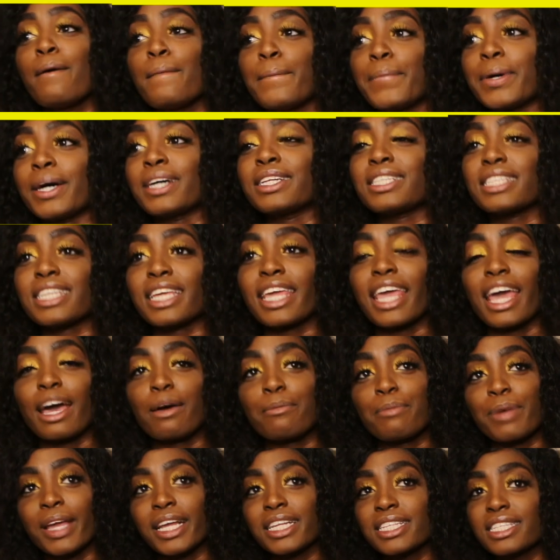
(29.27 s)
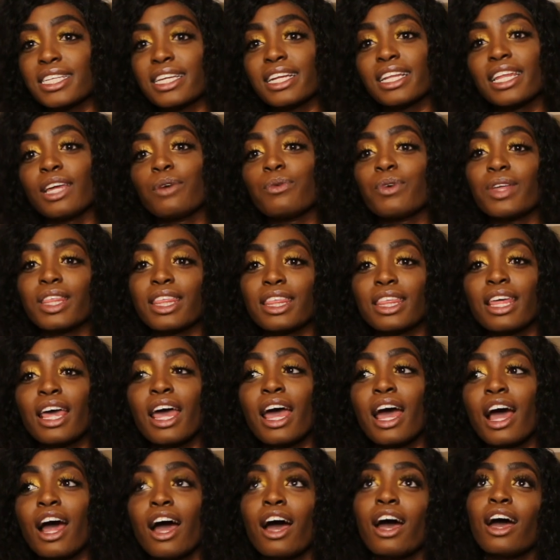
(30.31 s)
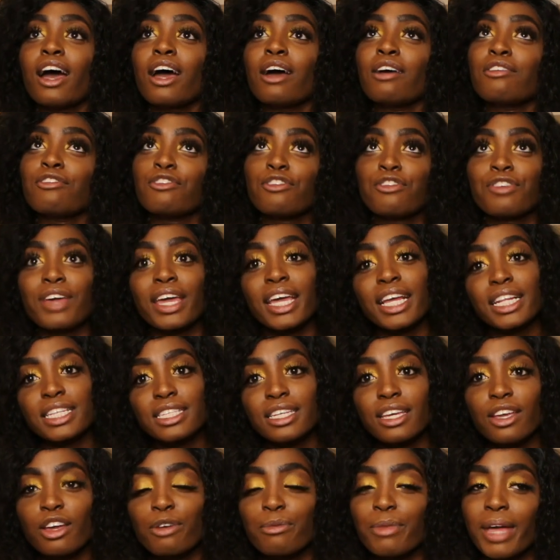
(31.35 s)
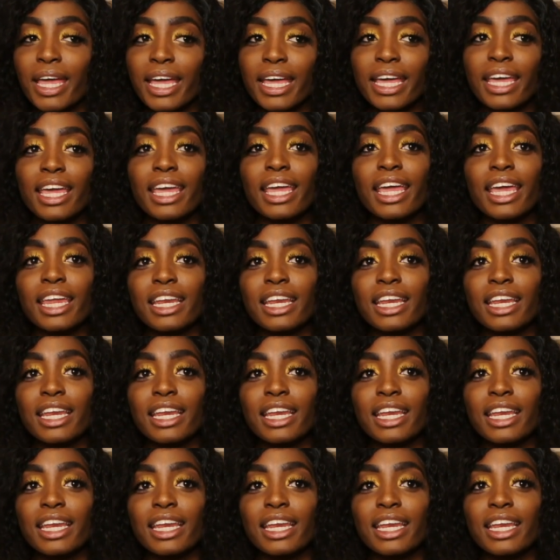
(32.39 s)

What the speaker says: But yeah, basically with Fake It Till You Make It,